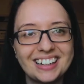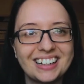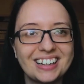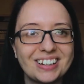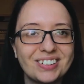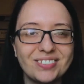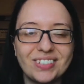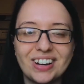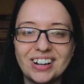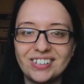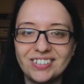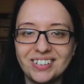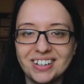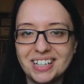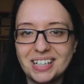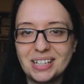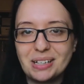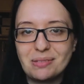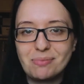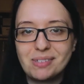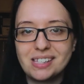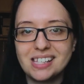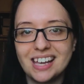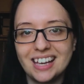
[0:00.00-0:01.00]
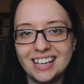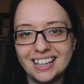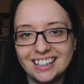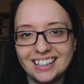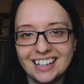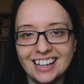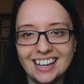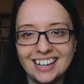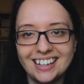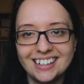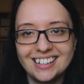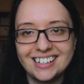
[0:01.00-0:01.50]
Why do I keep saying
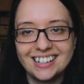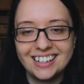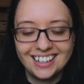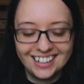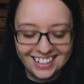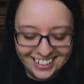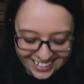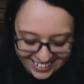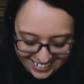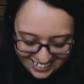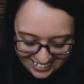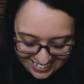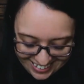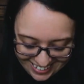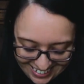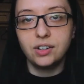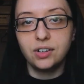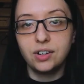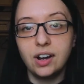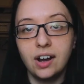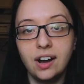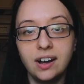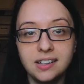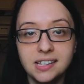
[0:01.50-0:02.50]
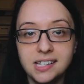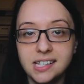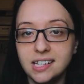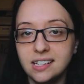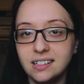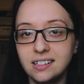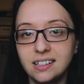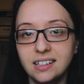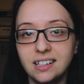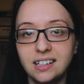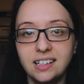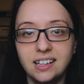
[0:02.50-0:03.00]
that? They're
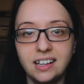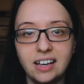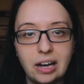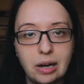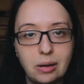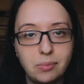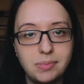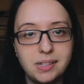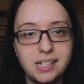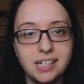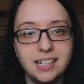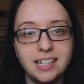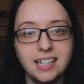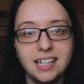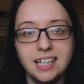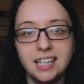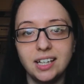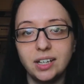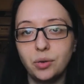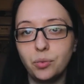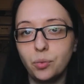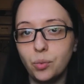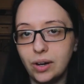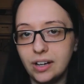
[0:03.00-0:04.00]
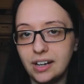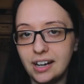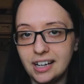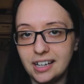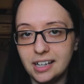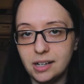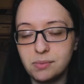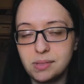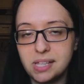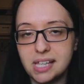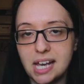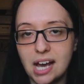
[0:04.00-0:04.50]
constantly updating what
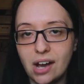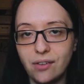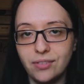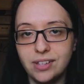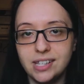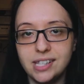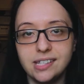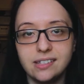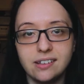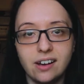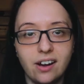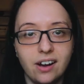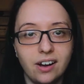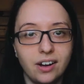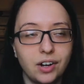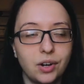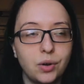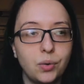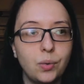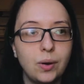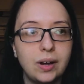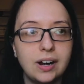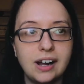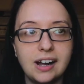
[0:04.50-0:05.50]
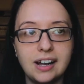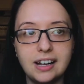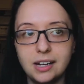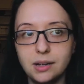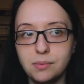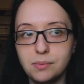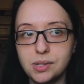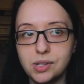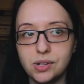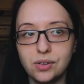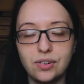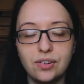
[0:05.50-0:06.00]
items they have in stock, what
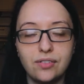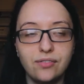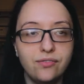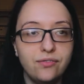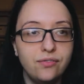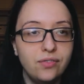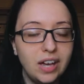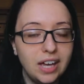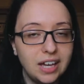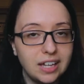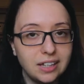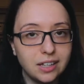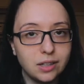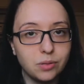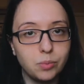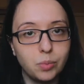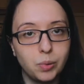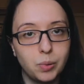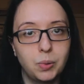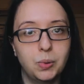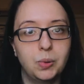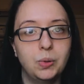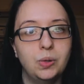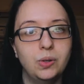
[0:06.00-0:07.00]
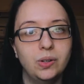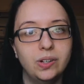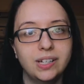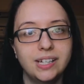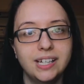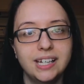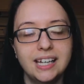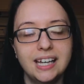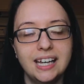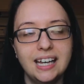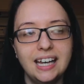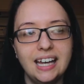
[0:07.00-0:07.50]
items are available.
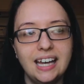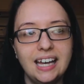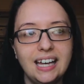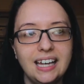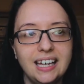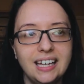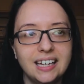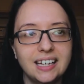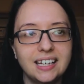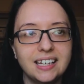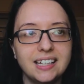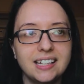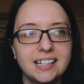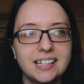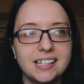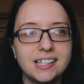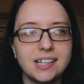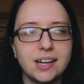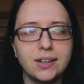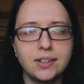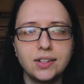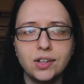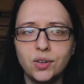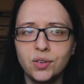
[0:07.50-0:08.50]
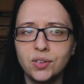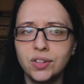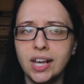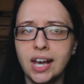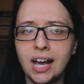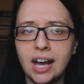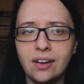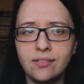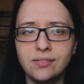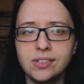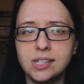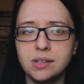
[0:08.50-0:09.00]
And although they
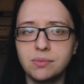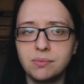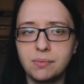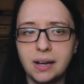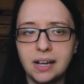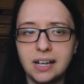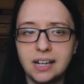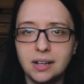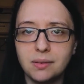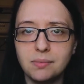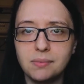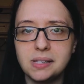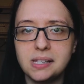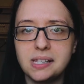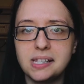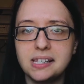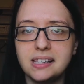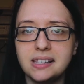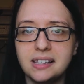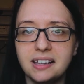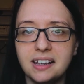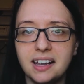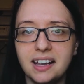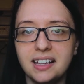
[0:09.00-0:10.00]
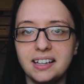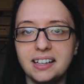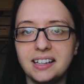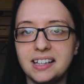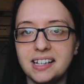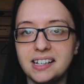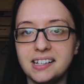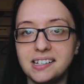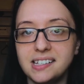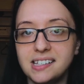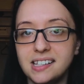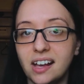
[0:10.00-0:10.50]
have some items that
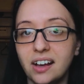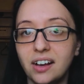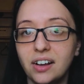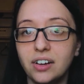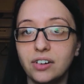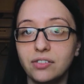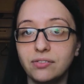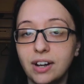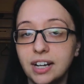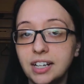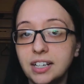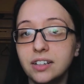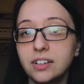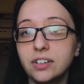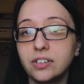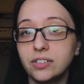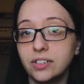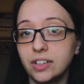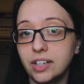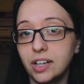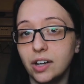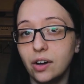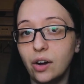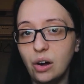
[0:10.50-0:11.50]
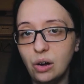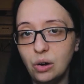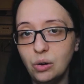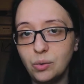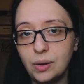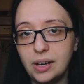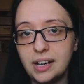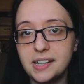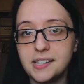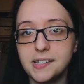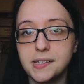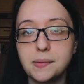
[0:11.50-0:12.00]
they sell regularly
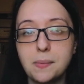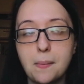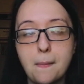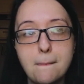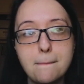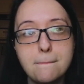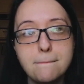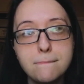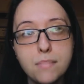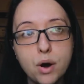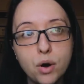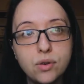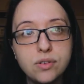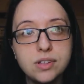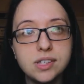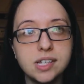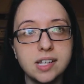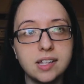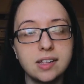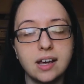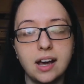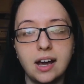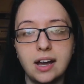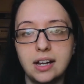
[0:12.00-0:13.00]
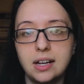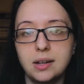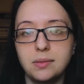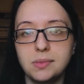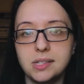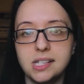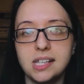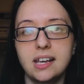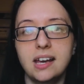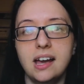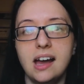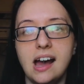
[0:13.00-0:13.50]
always, most of the
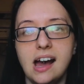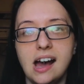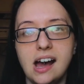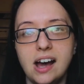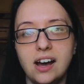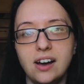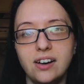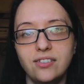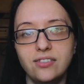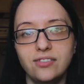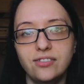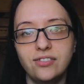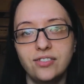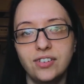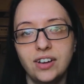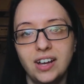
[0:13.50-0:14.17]
items they have